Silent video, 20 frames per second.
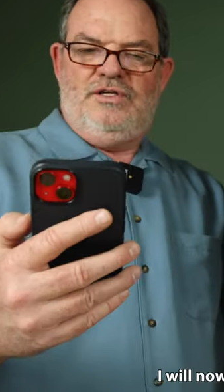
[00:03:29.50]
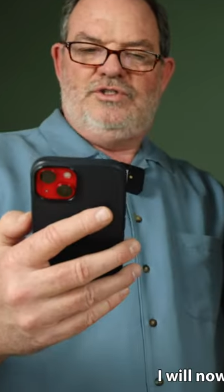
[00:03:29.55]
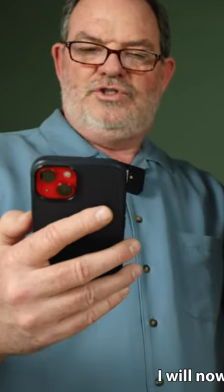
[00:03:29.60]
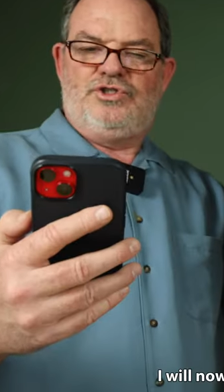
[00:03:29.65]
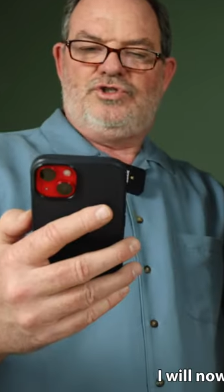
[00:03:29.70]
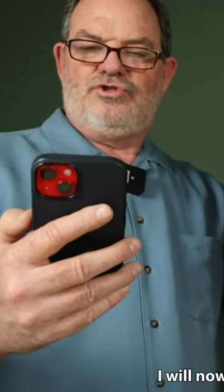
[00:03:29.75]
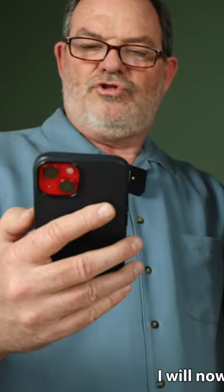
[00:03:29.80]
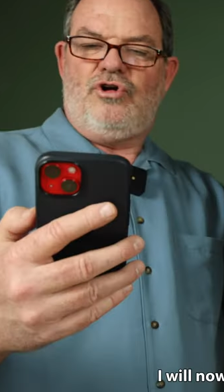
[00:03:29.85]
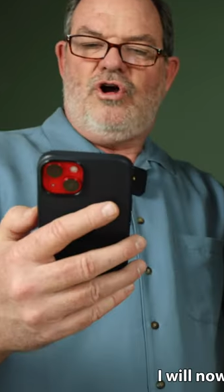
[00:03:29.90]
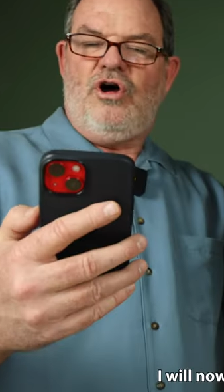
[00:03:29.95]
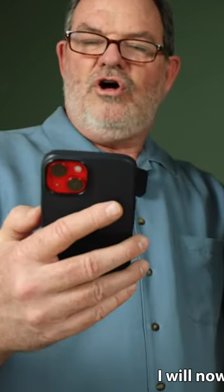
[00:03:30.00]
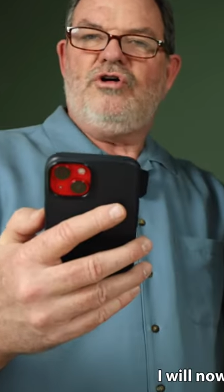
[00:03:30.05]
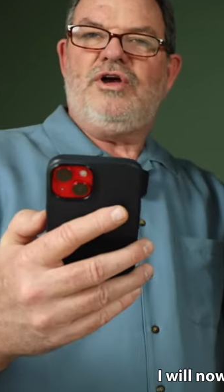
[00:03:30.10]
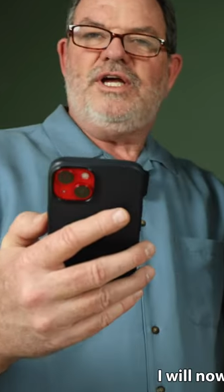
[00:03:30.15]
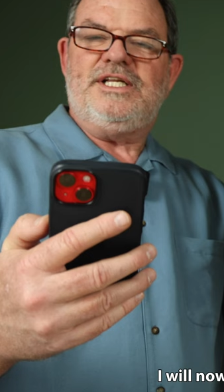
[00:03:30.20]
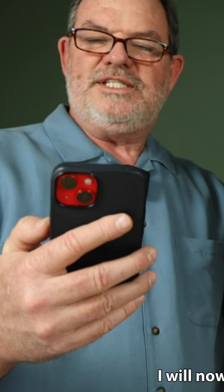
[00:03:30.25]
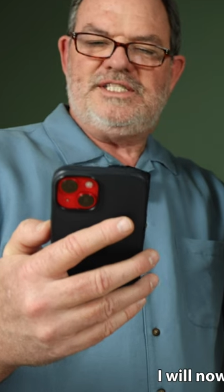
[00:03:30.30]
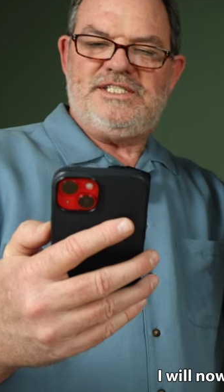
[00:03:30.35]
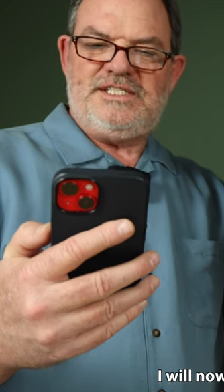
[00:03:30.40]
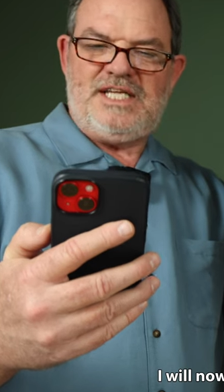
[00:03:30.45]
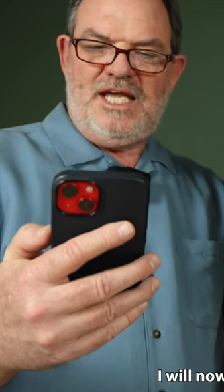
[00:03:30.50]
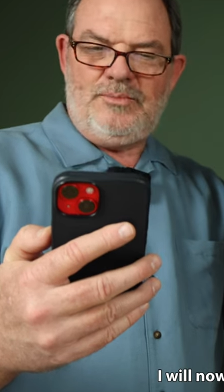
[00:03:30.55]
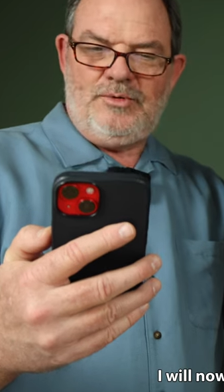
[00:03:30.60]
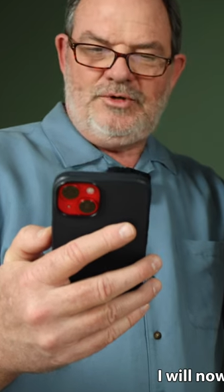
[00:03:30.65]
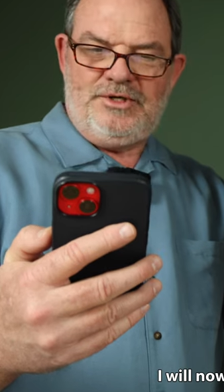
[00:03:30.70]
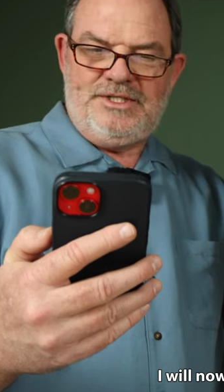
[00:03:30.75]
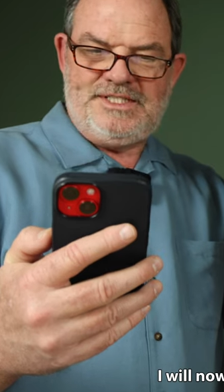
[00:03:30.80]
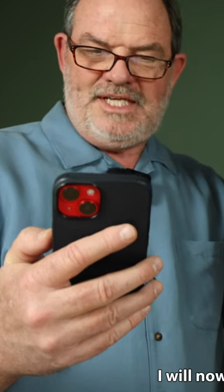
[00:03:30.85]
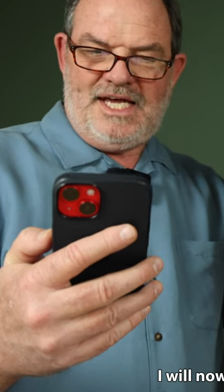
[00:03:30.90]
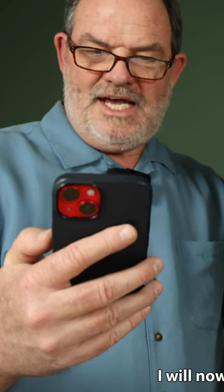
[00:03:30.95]
Strong and stable
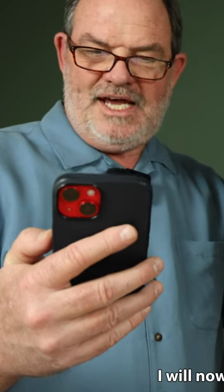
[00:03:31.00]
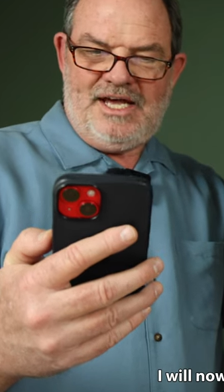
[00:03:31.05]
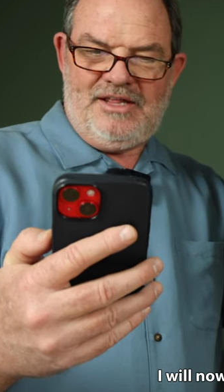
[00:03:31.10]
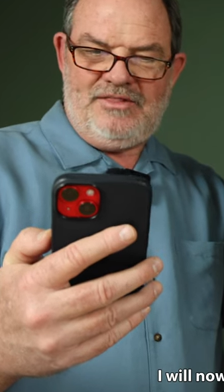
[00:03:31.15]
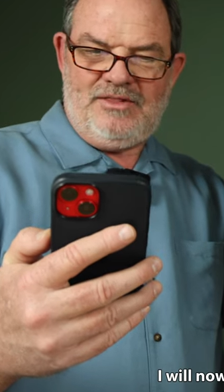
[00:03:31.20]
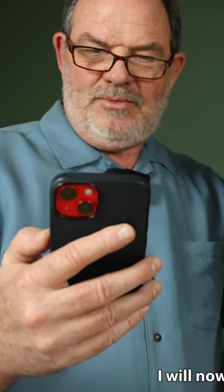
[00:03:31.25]
design.